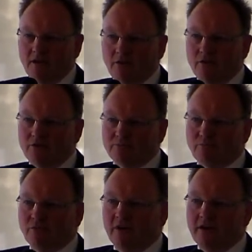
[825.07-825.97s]
uh,
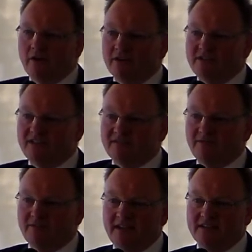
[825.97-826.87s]
whose priorities
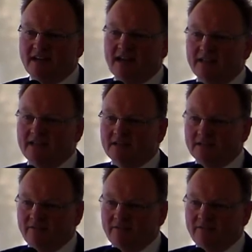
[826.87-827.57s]
for their daily